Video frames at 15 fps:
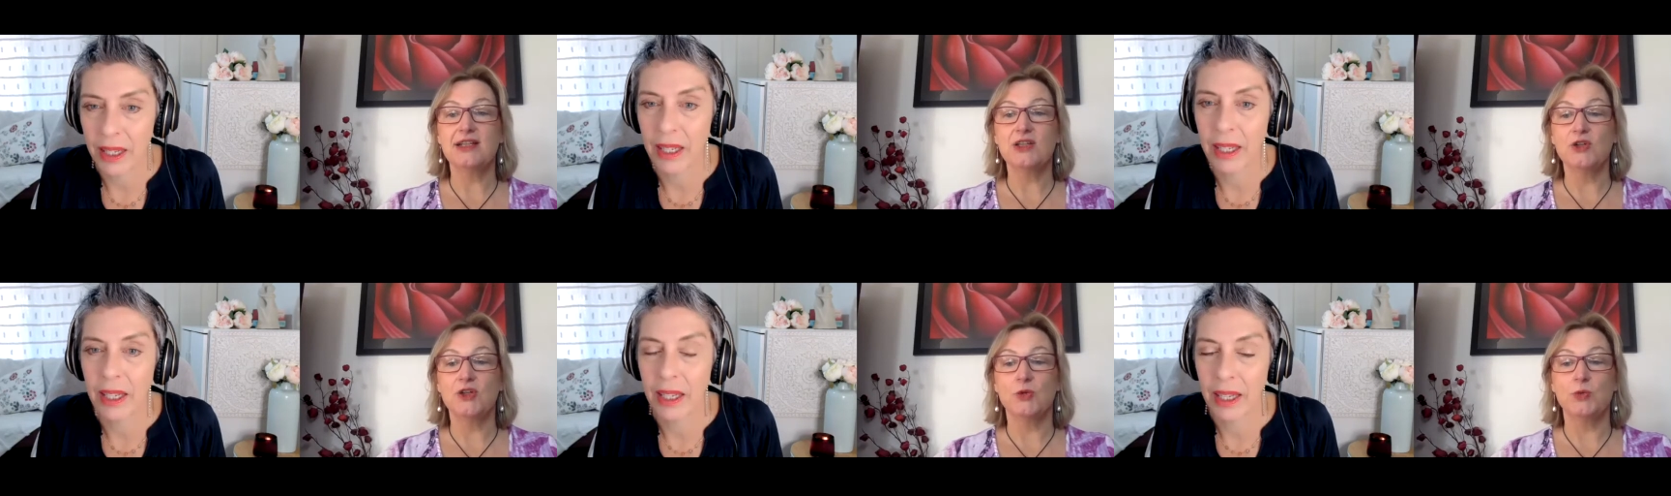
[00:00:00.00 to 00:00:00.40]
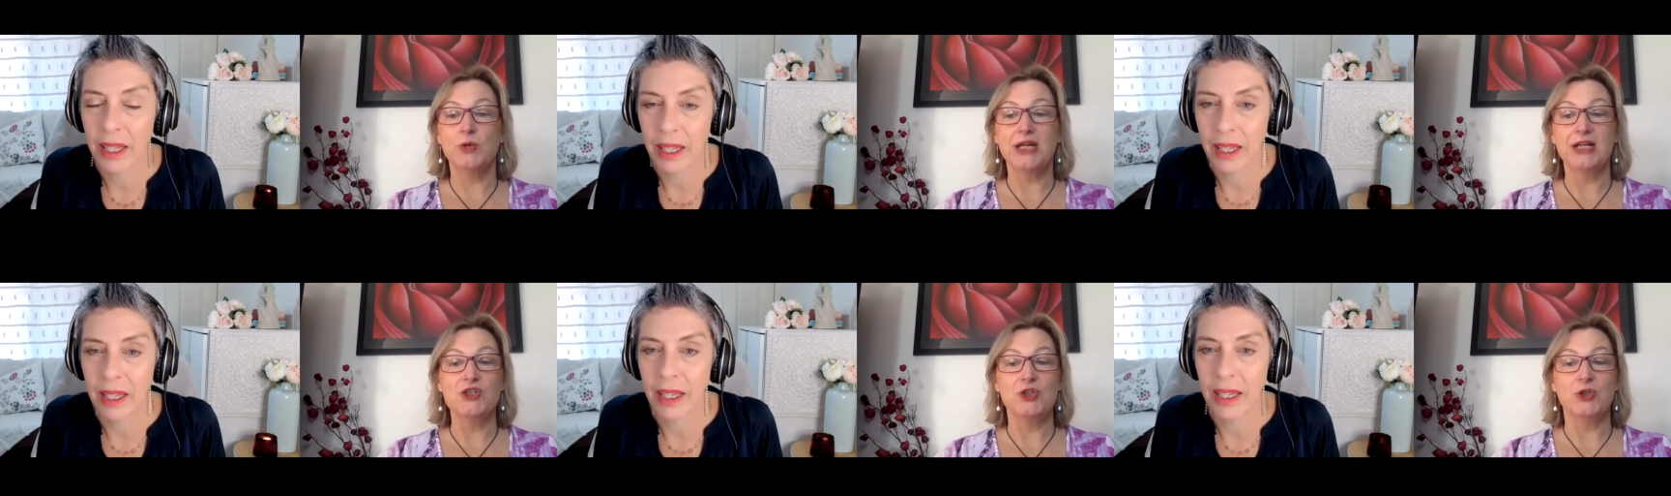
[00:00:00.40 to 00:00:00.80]
Speaker 1: look
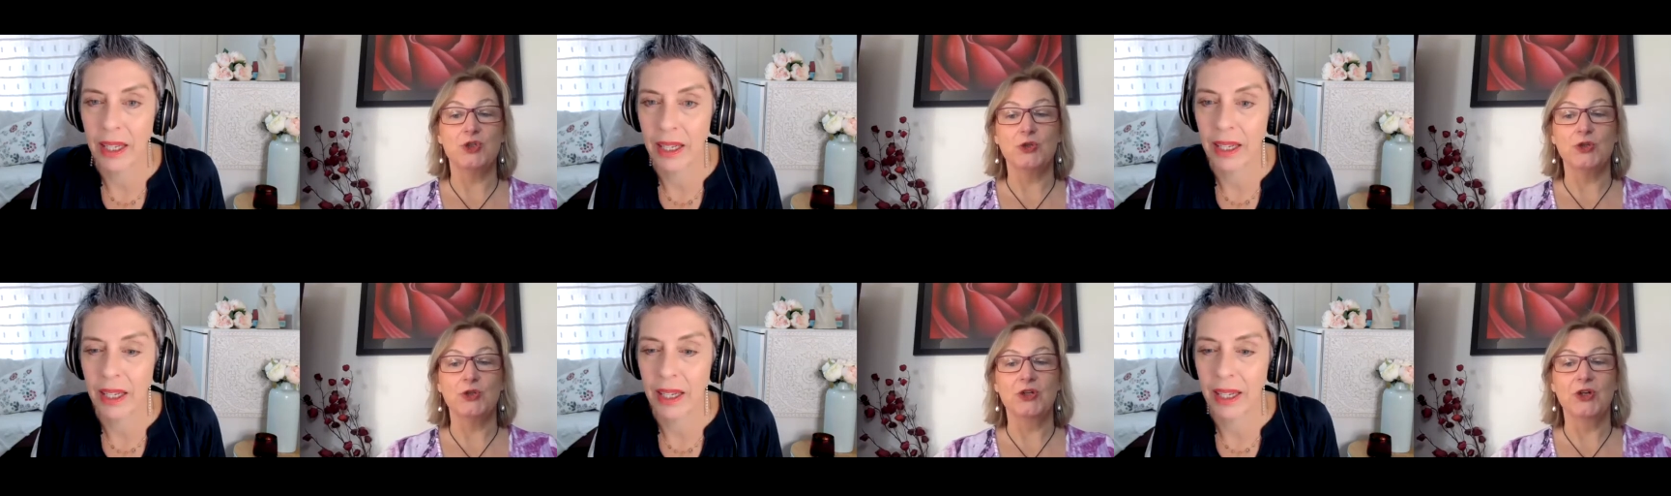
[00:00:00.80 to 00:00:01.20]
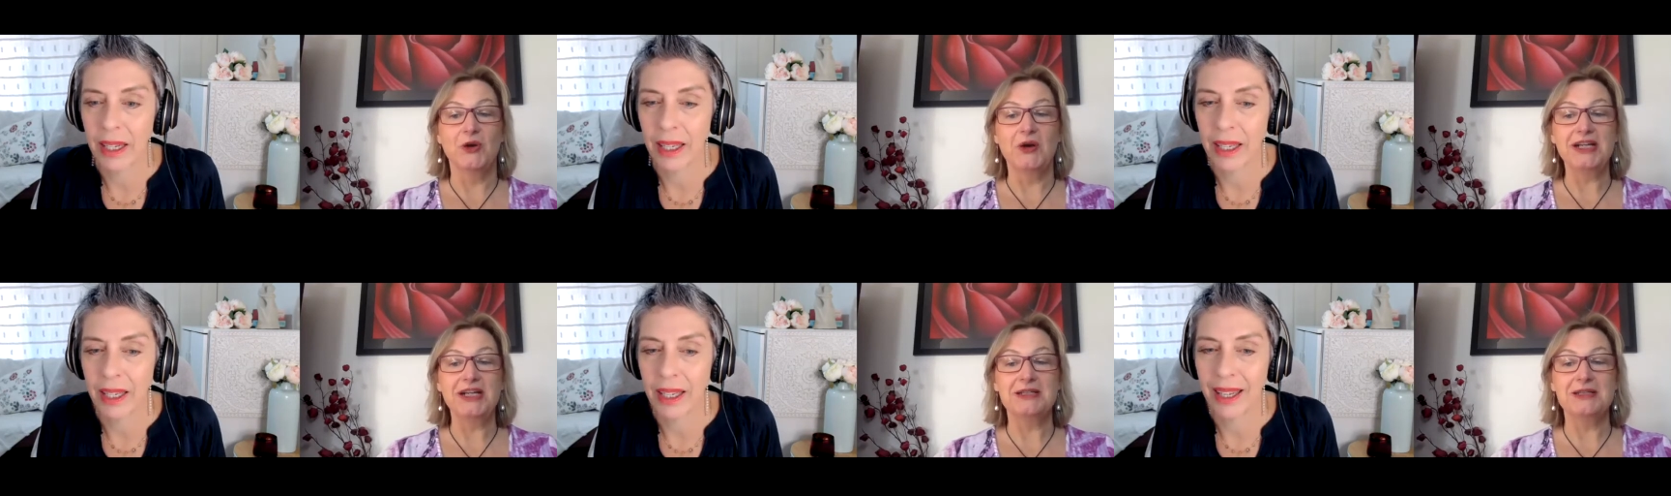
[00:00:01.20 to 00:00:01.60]
around you, you know,
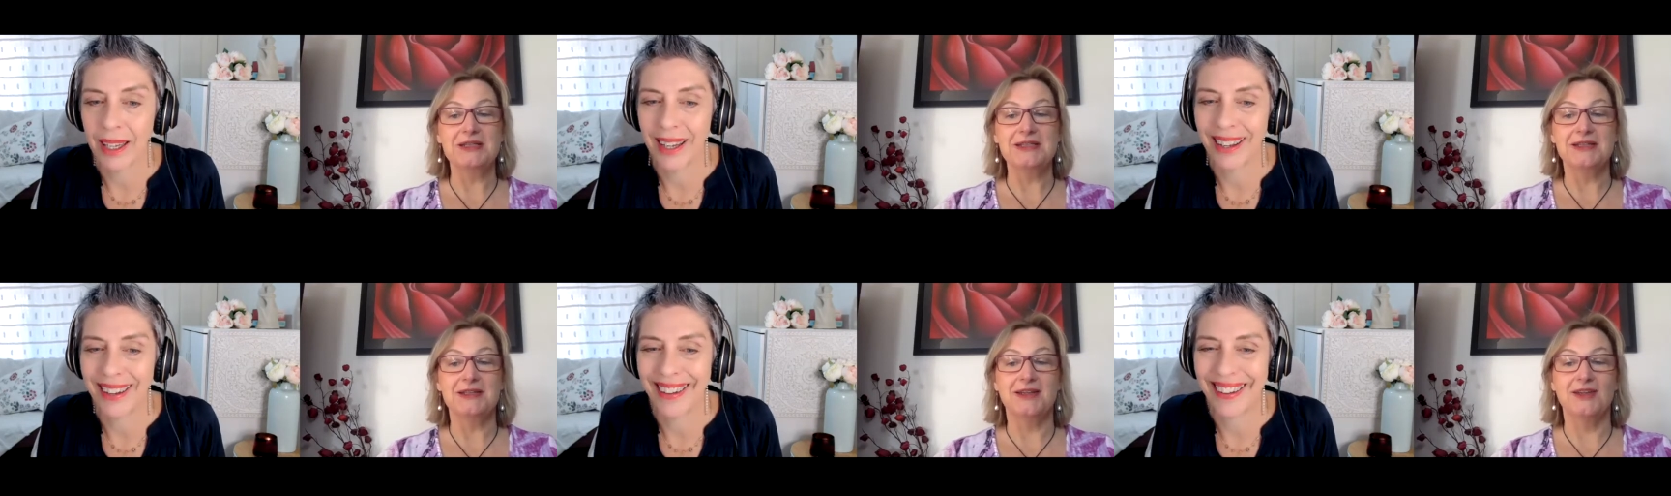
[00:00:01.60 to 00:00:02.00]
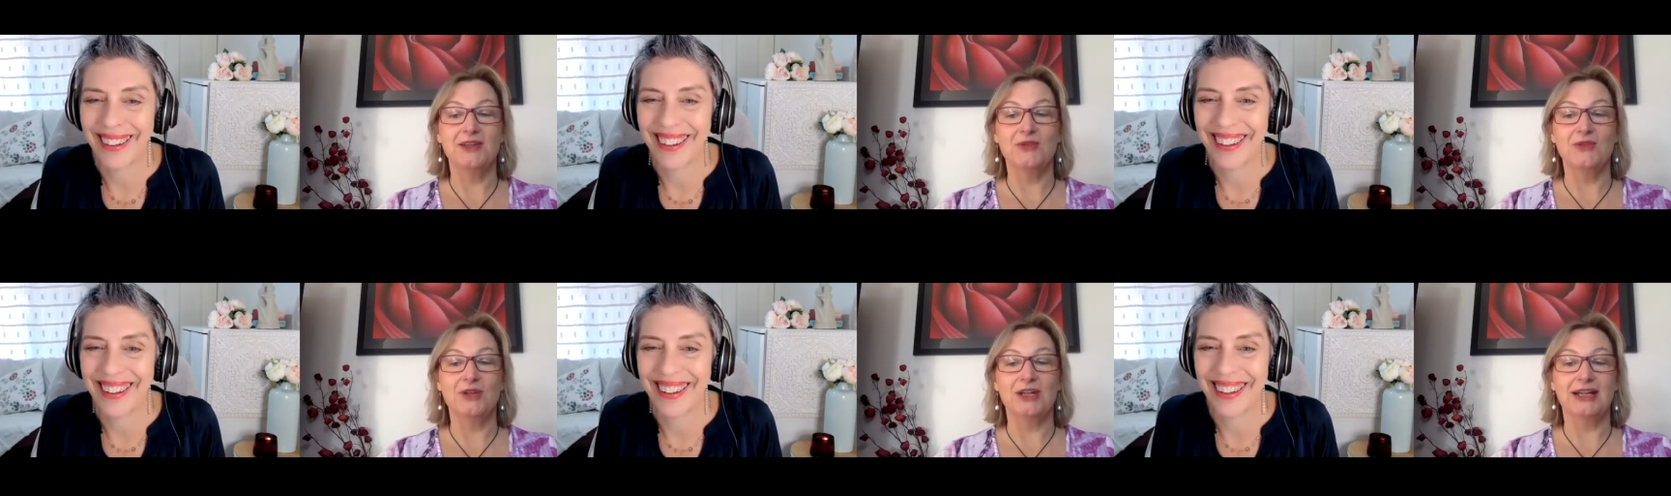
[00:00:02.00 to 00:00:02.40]
I can see
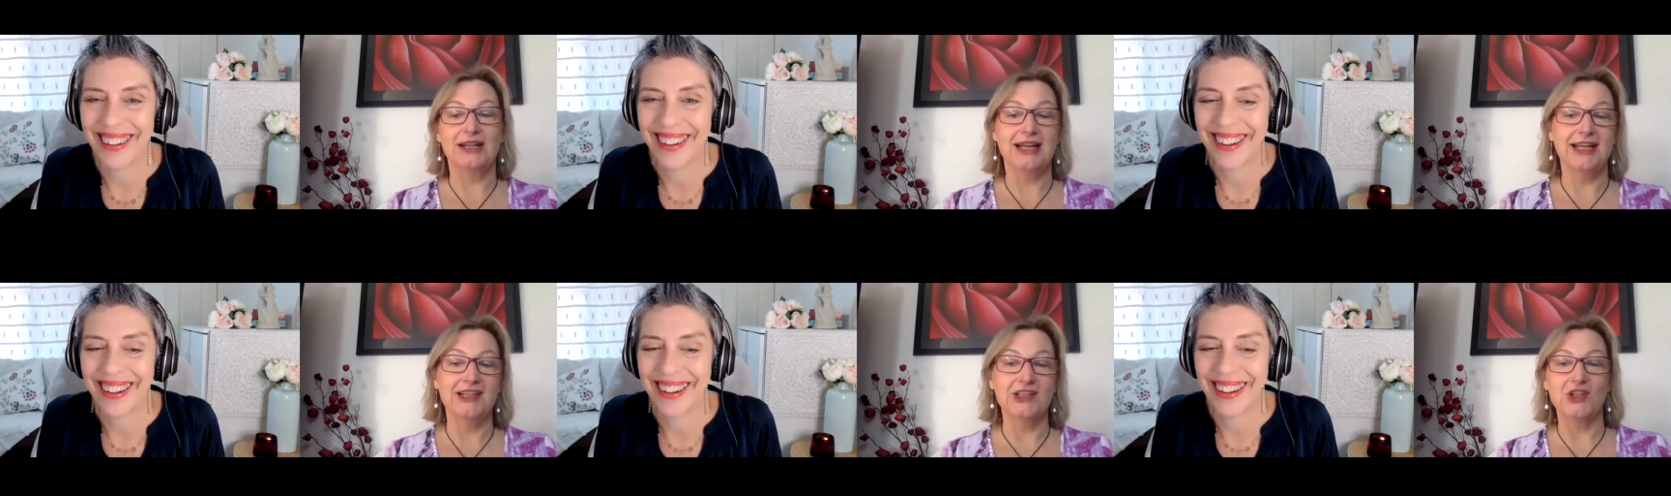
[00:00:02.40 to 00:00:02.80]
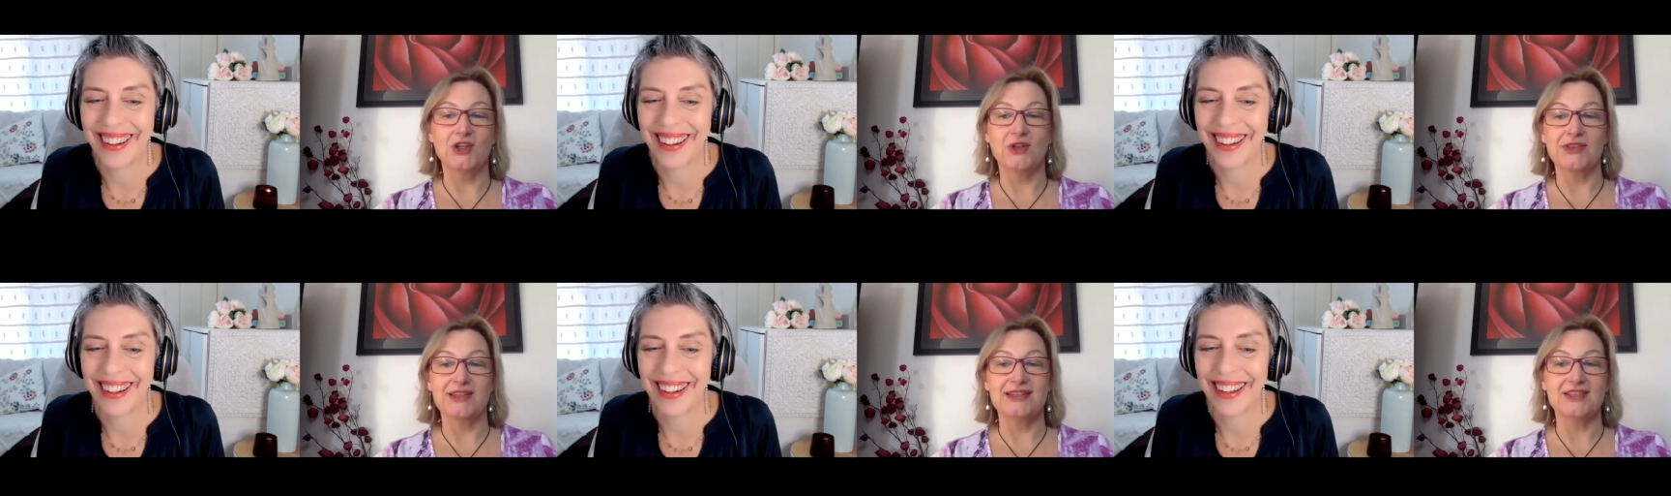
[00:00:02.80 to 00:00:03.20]
you've got a
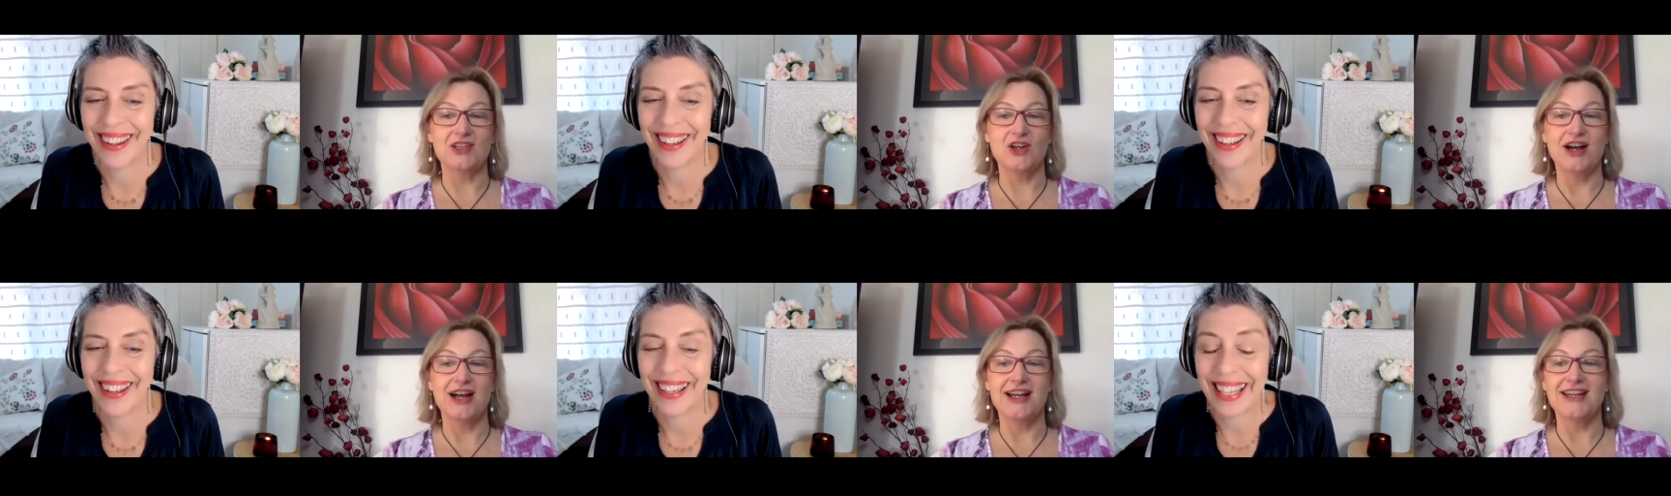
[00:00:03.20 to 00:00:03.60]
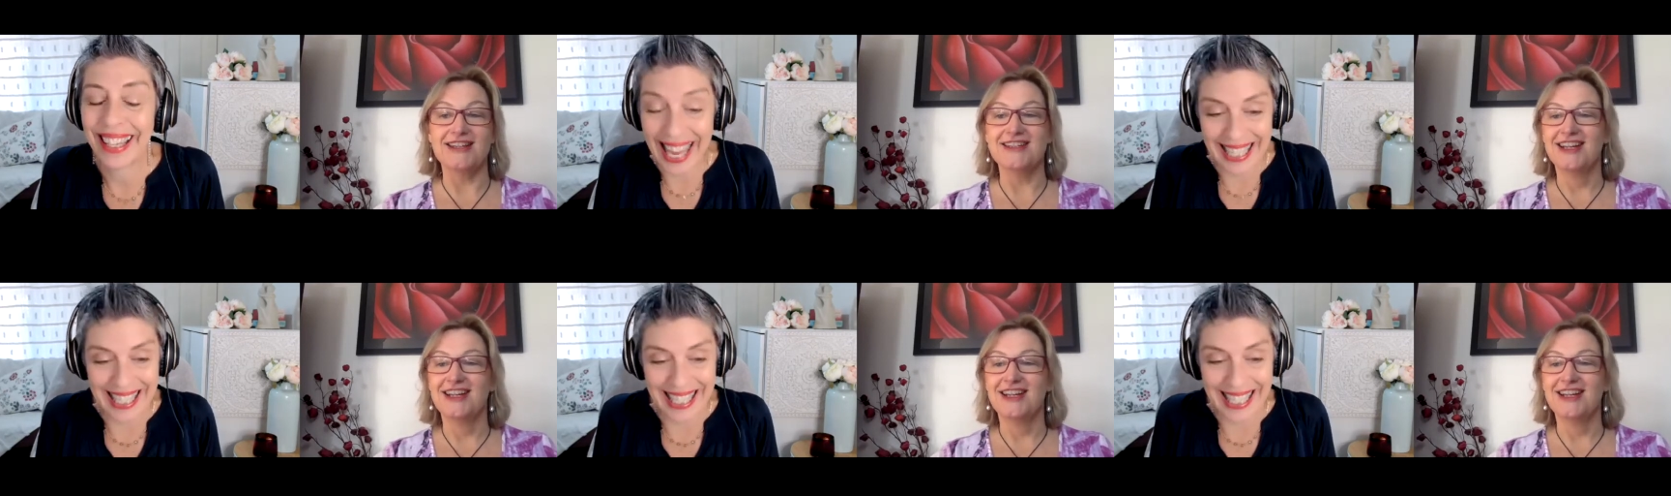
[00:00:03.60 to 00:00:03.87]
candle on the side.